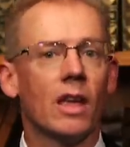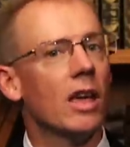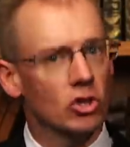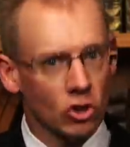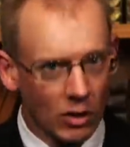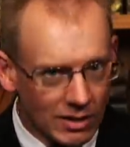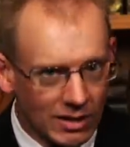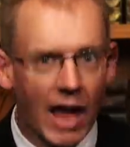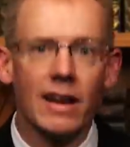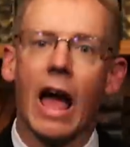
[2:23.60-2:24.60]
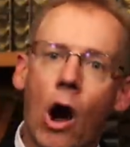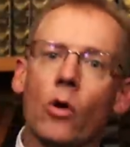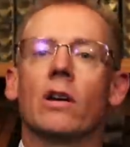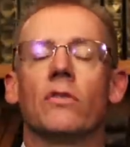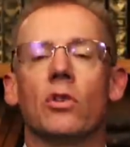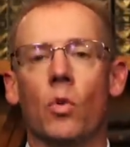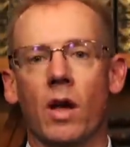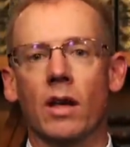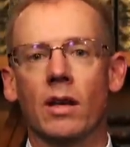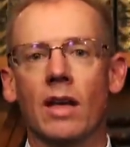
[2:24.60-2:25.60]
It should stand out of the
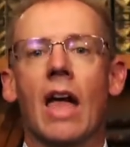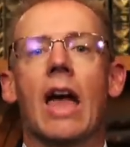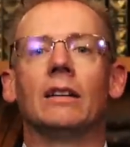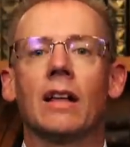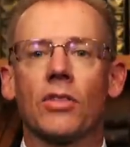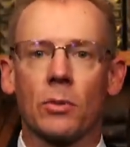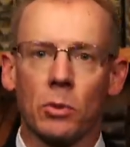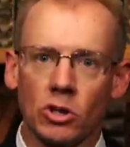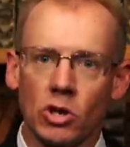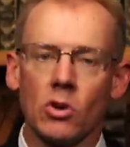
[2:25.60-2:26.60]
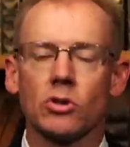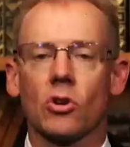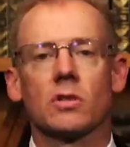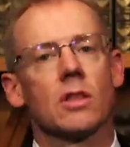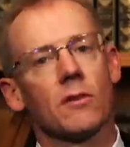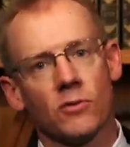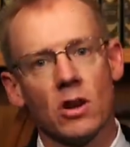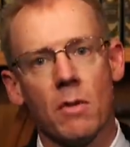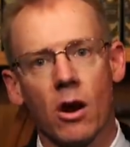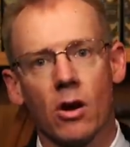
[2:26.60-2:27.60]
way and let the producers in the
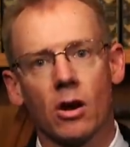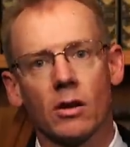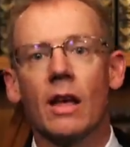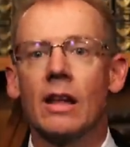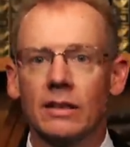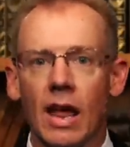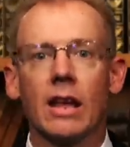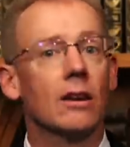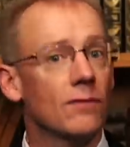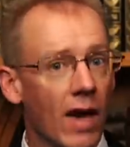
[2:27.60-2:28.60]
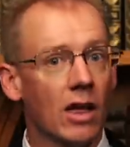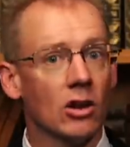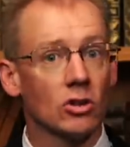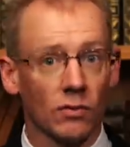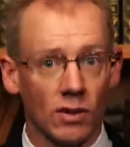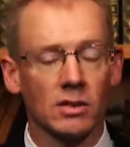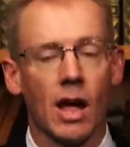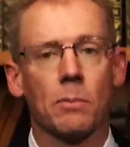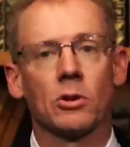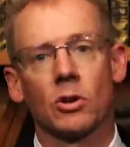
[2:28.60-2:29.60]
free market take advantage of this
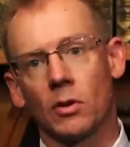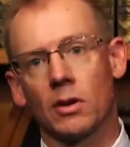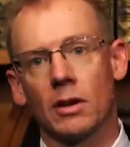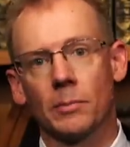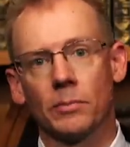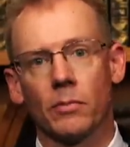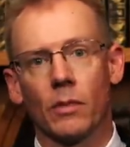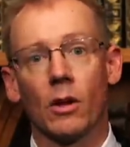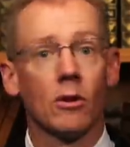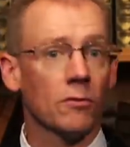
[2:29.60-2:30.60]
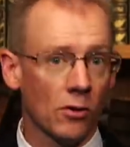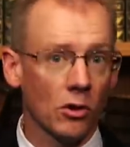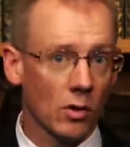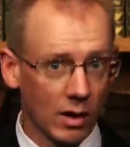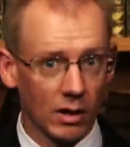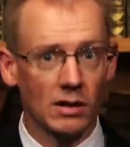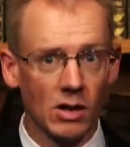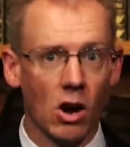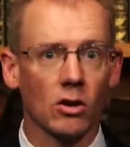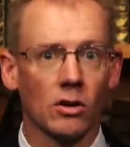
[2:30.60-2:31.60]
opportunity. Further into these
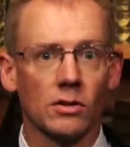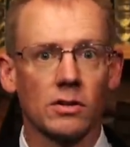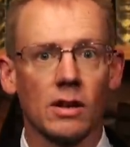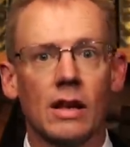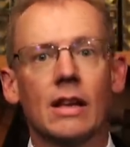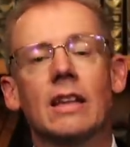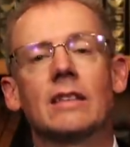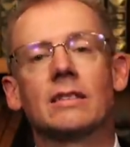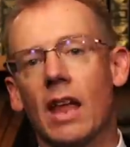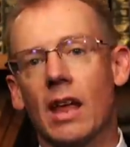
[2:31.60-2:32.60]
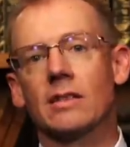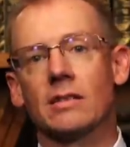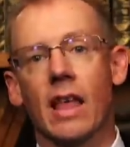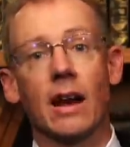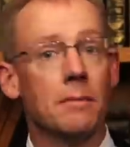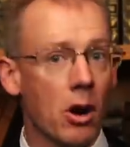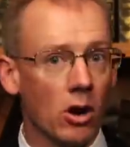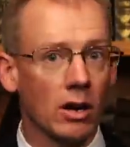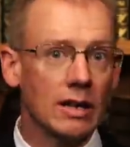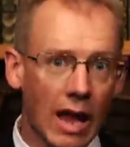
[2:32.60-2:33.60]
articles, it states that
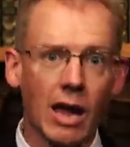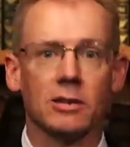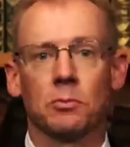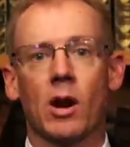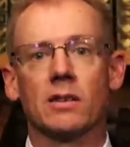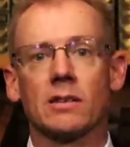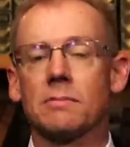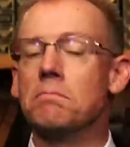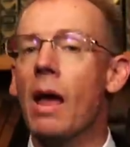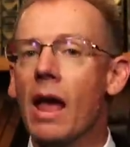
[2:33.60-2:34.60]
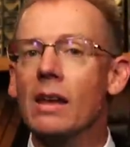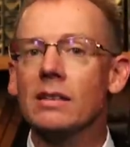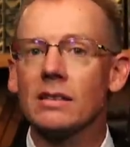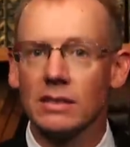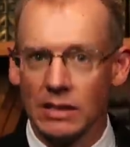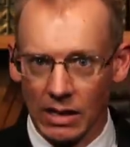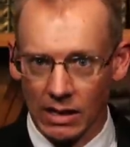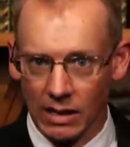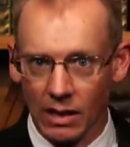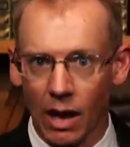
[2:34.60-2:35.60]
American gas prices may
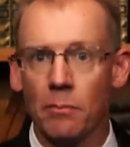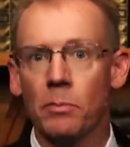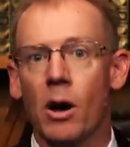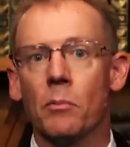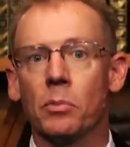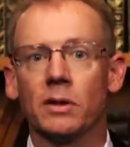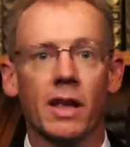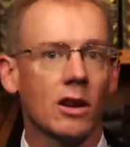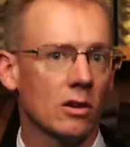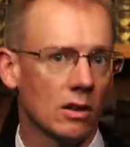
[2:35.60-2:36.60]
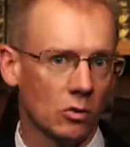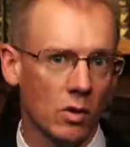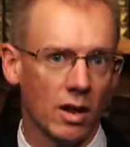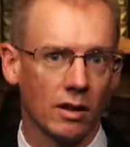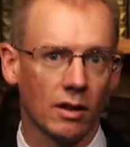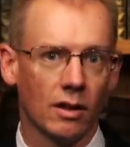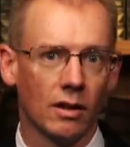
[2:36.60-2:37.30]
see a bump later in the week.